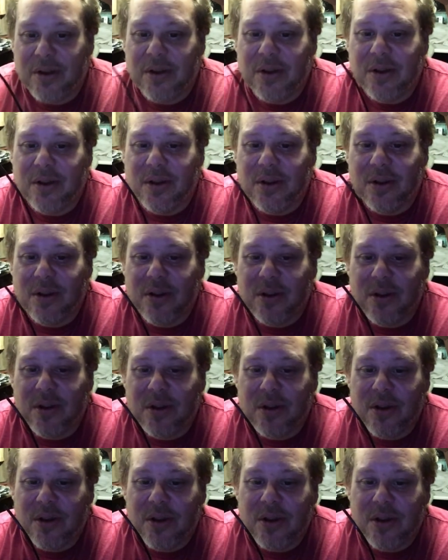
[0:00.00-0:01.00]

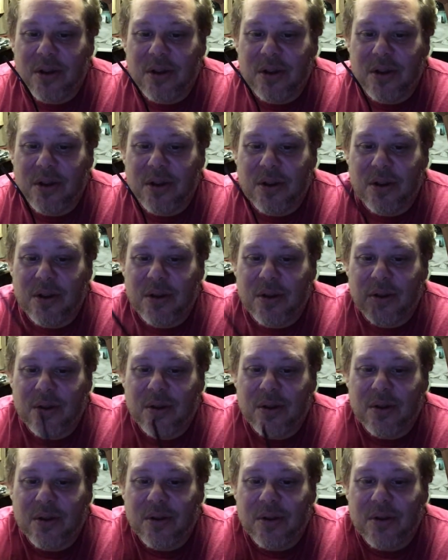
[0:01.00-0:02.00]

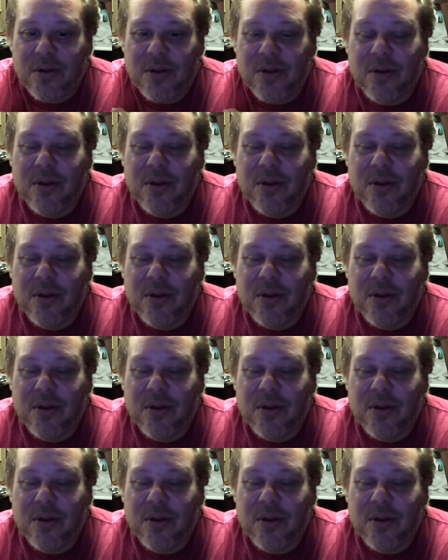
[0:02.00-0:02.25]
Nobody speaks.